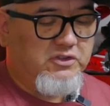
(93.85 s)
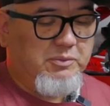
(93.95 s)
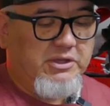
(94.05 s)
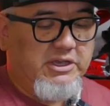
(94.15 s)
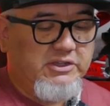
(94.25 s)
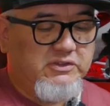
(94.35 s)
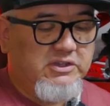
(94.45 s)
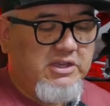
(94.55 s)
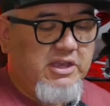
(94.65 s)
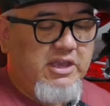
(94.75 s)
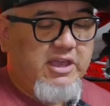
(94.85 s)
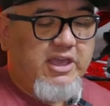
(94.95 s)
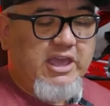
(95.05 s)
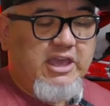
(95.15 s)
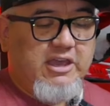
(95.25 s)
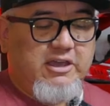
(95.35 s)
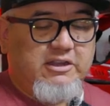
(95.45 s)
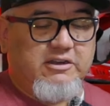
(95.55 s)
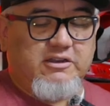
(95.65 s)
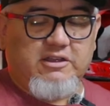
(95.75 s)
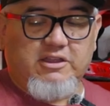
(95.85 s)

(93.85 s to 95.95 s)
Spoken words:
Supplies. And